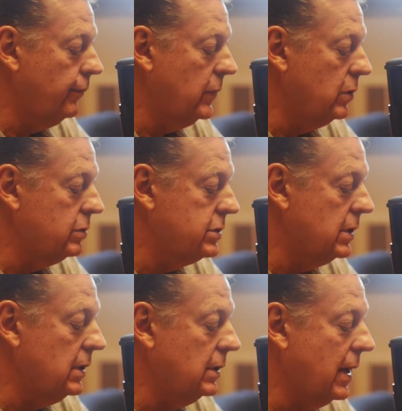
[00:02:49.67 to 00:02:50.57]
You
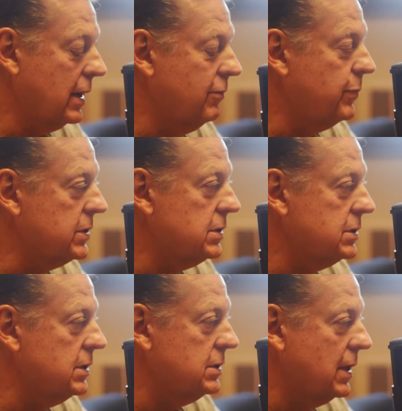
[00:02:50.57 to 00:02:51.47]
see lack of
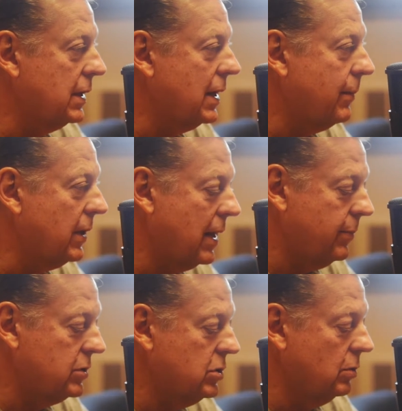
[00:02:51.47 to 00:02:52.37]
businesses and economic
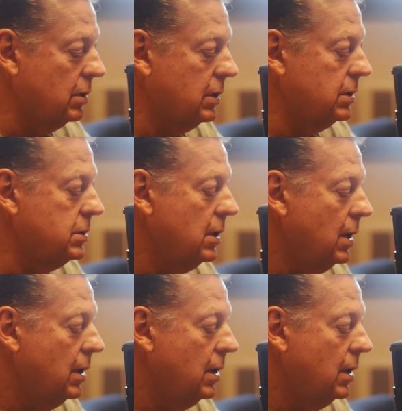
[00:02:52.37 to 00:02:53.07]
opportunities.